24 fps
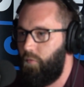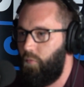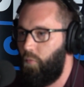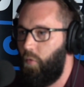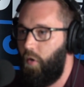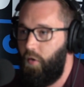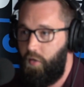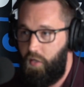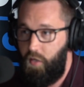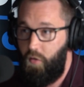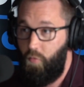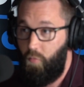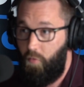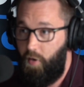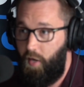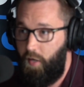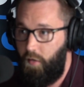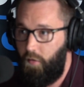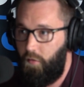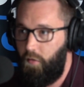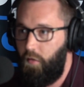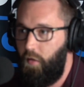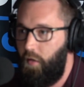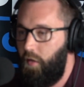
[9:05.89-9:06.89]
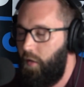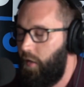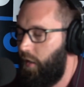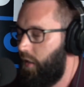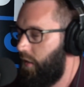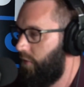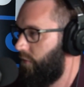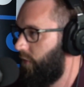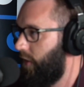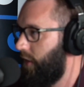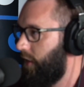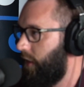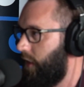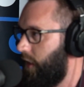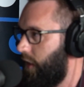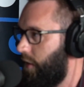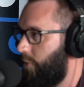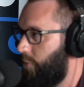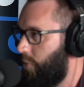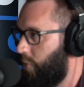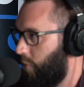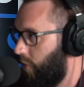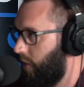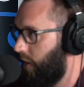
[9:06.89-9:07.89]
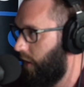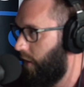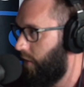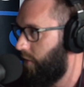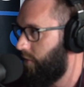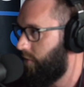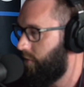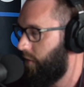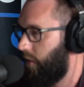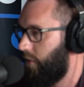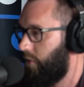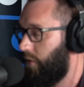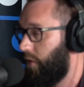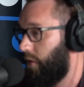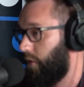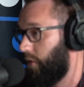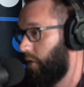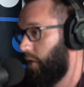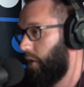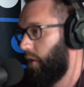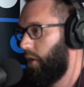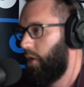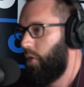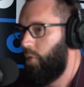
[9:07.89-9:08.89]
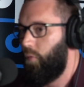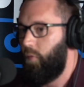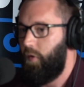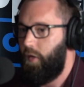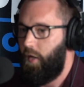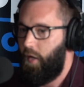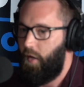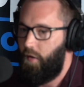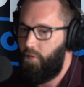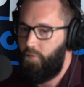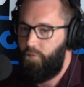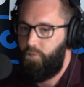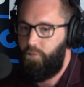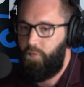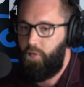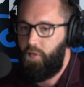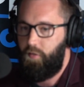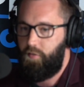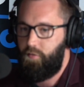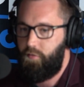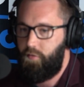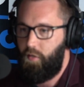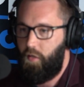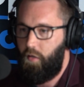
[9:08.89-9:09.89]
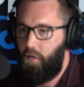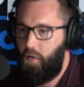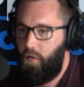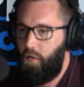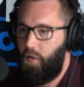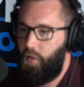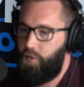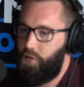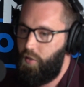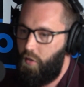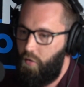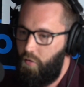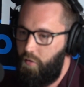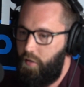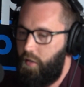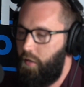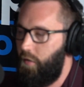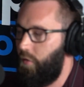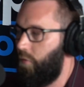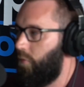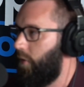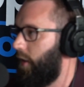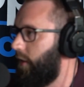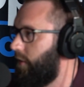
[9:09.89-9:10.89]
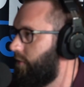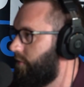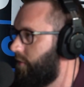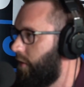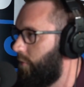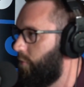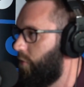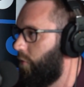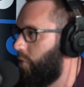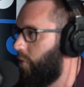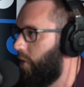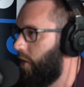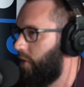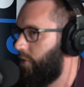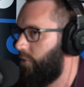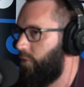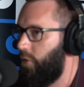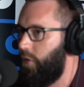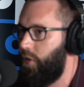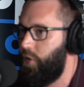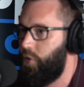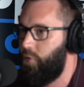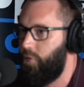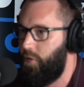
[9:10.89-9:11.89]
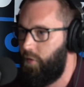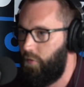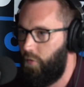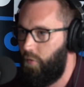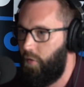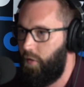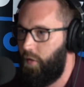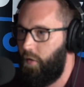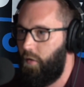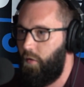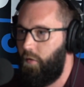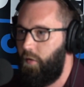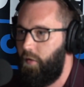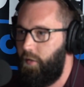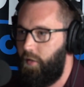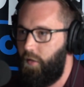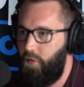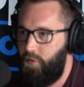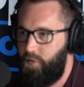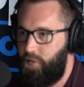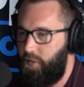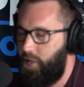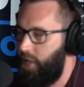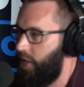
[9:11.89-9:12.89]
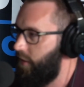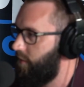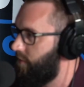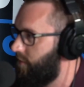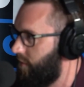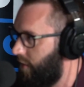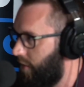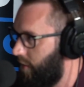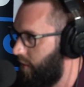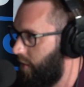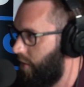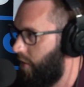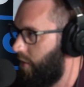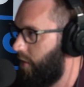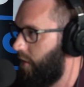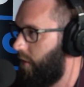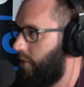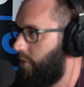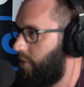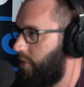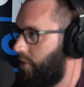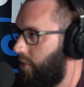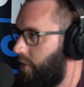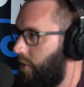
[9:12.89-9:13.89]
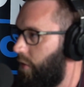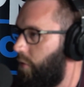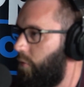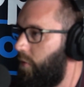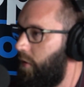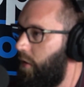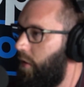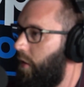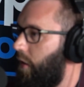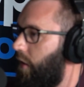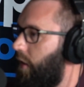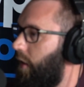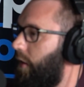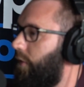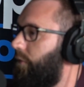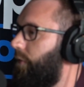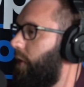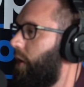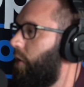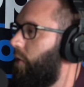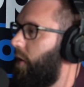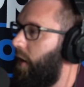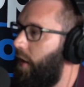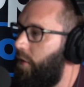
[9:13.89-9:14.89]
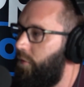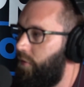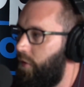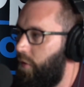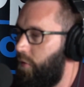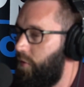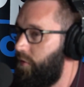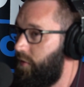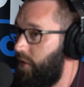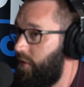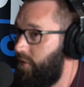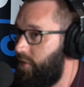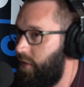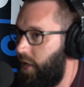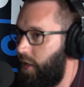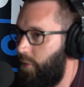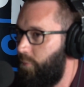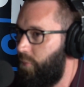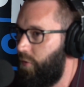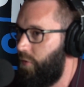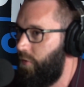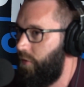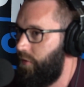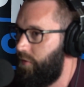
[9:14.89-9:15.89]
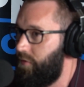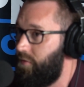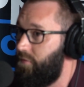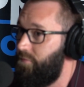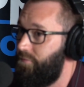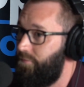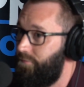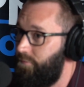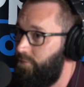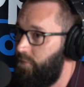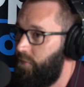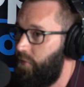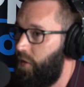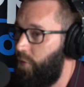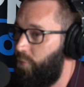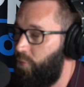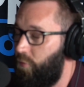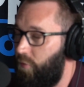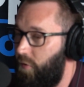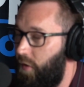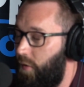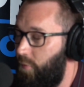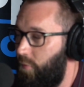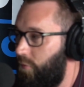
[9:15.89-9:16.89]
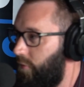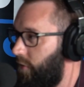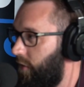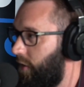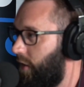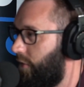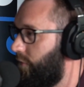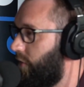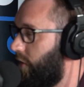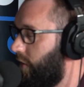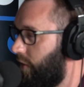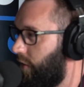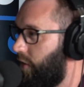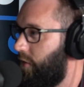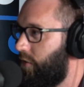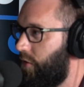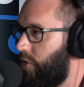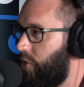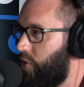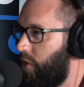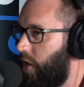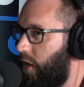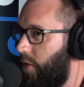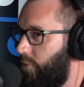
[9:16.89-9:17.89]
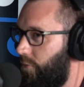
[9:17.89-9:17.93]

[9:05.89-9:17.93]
Where do you rank? And if they can't point and say, look, we have this attorney who ranks number 1 for injury lawyer. Here's the case study on it. If they don't have those examples, they're probably not very good at their job.